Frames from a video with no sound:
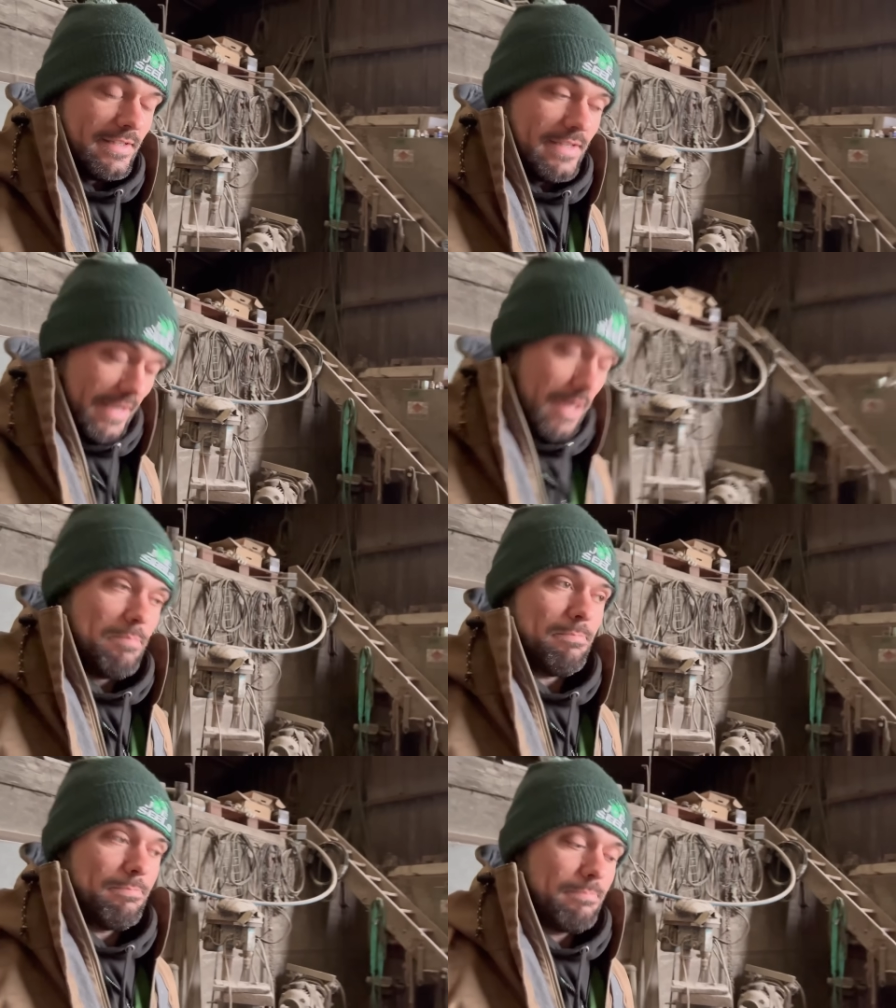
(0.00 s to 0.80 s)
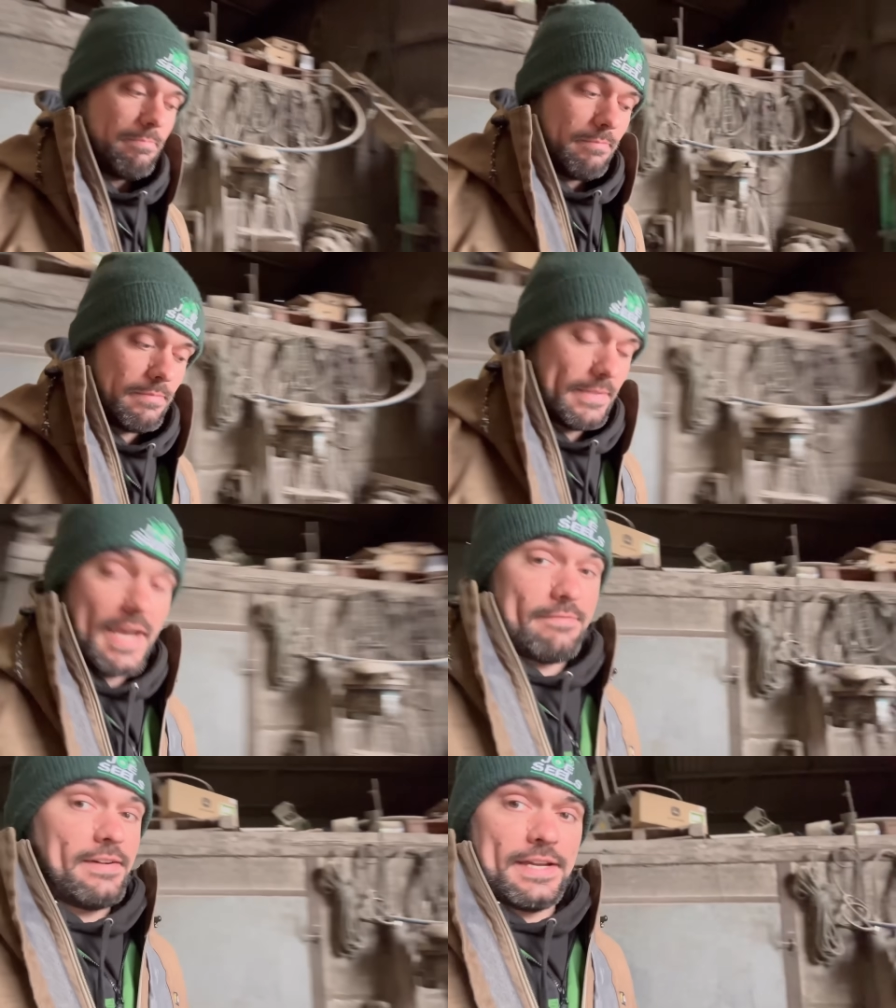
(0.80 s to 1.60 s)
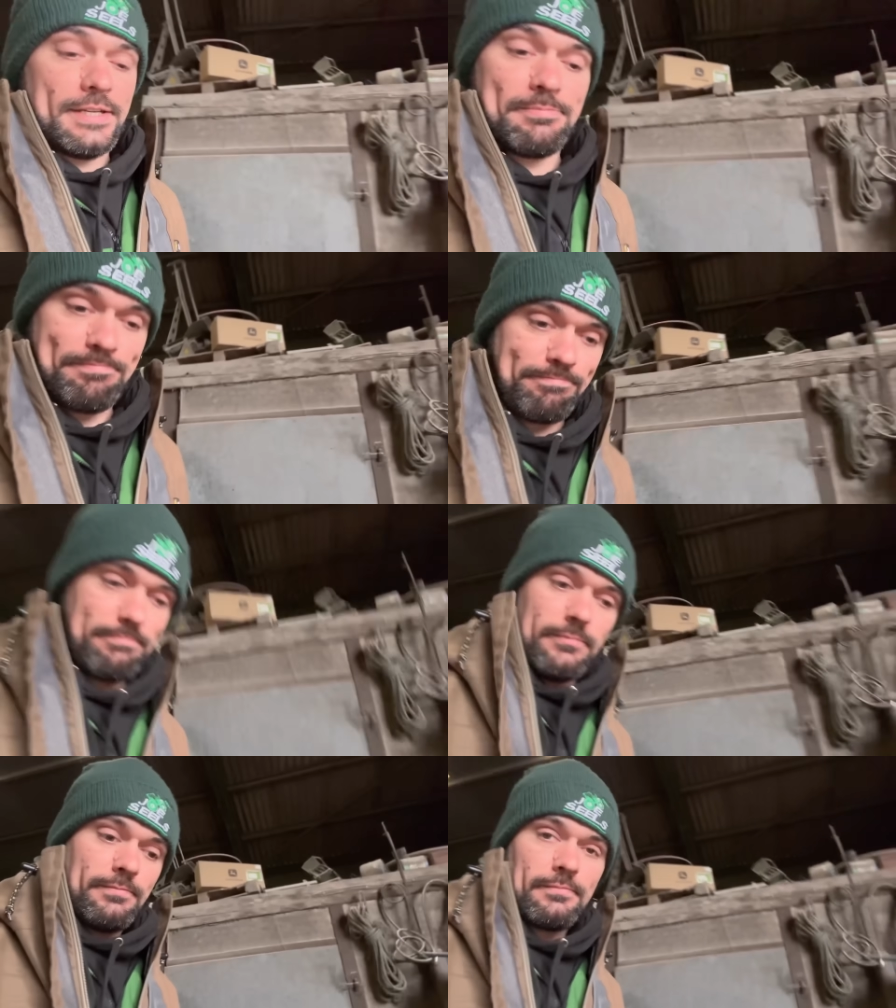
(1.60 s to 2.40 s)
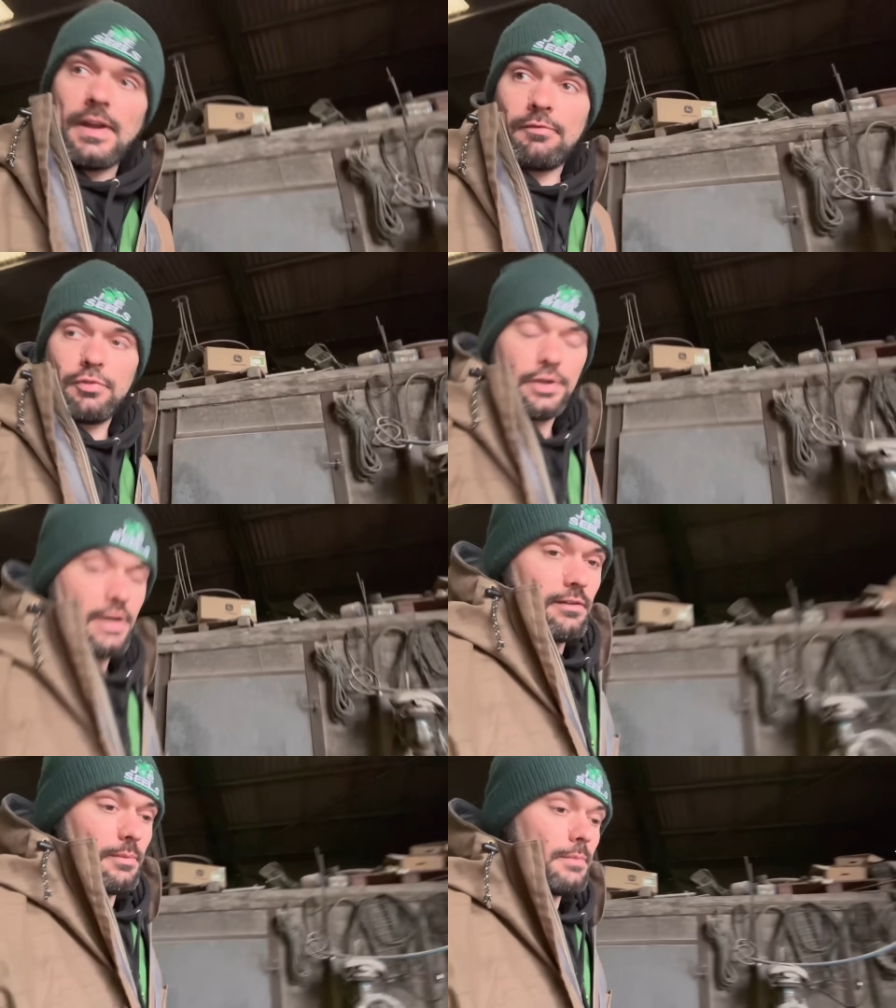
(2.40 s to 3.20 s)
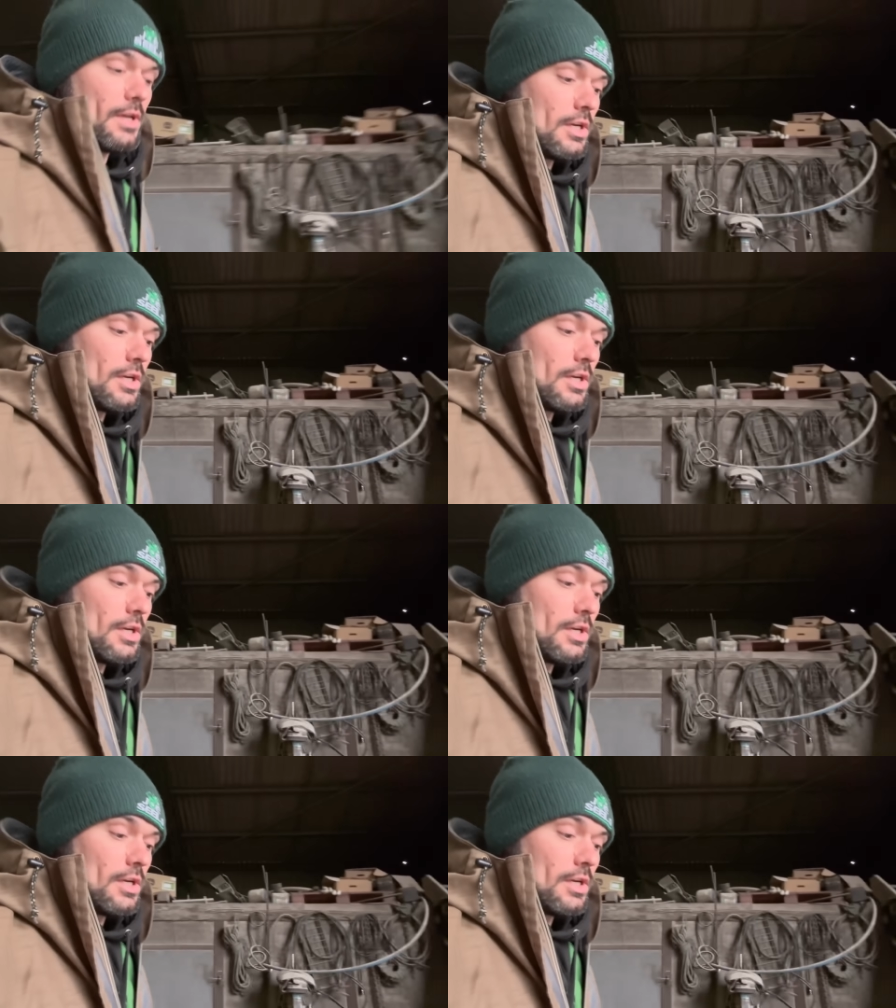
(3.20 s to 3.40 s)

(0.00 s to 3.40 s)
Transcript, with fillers: Yeah, can't find them. I've run out of them.